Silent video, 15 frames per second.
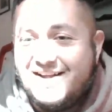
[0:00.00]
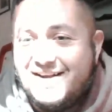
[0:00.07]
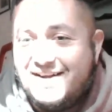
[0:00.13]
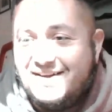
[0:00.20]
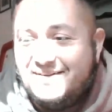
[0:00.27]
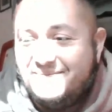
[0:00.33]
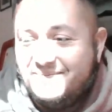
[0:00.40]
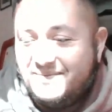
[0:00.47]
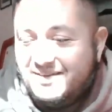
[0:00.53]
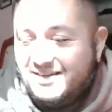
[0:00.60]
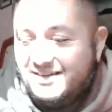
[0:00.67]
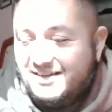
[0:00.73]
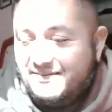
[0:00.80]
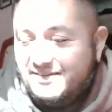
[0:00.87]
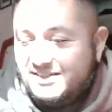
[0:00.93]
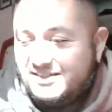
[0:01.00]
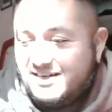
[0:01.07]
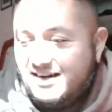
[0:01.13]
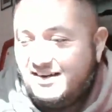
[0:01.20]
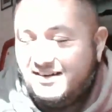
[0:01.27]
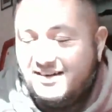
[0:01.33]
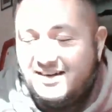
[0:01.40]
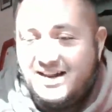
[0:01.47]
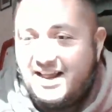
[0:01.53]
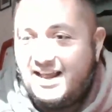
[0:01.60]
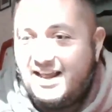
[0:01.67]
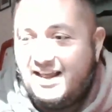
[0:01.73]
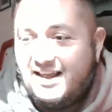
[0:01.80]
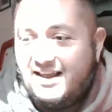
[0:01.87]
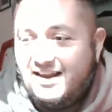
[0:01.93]
love this guy.
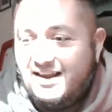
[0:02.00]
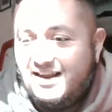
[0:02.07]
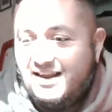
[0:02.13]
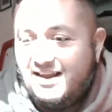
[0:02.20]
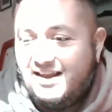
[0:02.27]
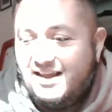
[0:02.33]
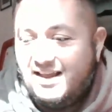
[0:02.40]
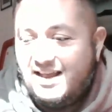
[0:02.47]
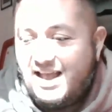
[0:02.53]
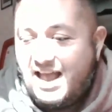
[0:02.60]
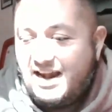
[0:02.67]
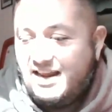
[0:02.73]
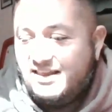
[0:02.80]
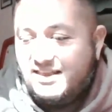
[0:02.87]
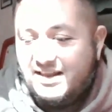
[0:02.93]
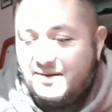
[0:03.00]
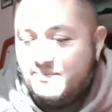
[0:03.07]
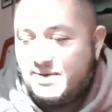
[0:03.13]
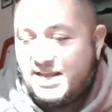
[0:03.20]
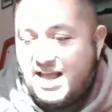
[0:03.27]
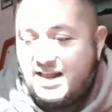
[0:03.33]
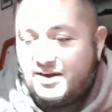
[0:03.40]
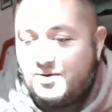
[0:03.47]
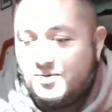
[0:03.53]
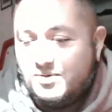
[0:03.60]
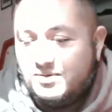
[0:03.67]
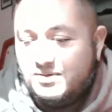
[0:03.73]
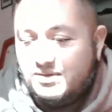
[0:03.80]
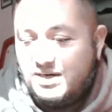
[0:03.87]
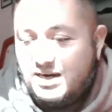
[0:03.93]
Anything
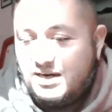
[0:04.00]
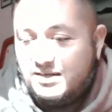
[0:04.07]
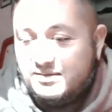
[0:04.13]
mechanical,